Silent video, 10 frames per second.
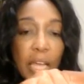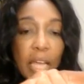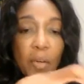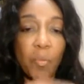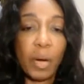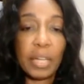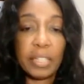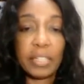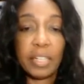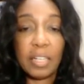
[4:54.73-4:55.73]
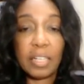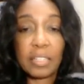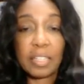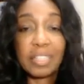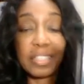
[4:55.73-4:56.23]
and what it
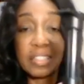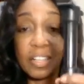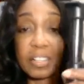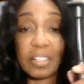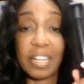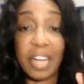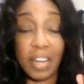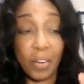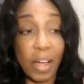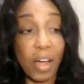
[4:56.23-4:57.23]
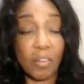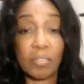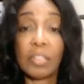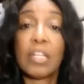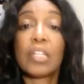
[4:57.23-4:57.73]
does is suck the air out.
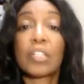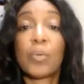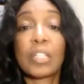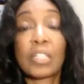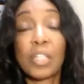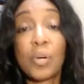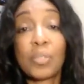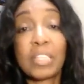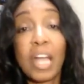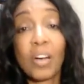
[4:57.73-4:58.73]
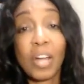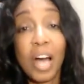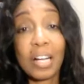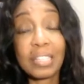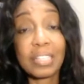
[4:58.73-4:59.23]
So it slows down
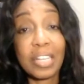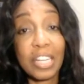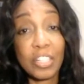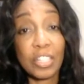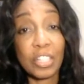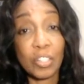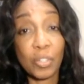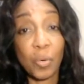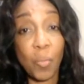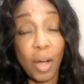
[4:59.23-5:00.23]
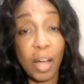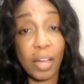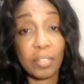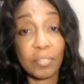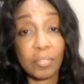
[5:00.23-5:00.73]
oxidation in your
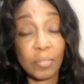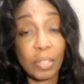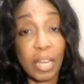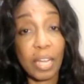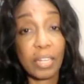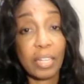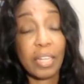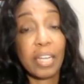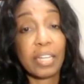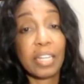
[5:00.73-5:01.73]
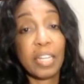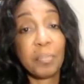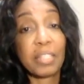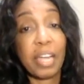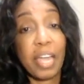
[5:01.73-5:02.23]
wine, okay? It
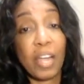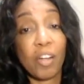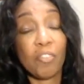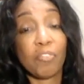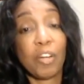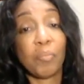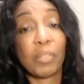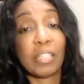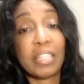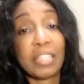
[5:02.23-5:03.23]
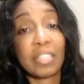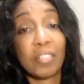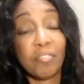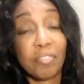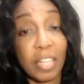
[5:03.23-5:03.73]
keeps the air from releasing
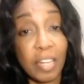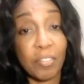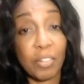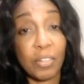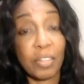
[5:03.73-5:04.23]
the flavor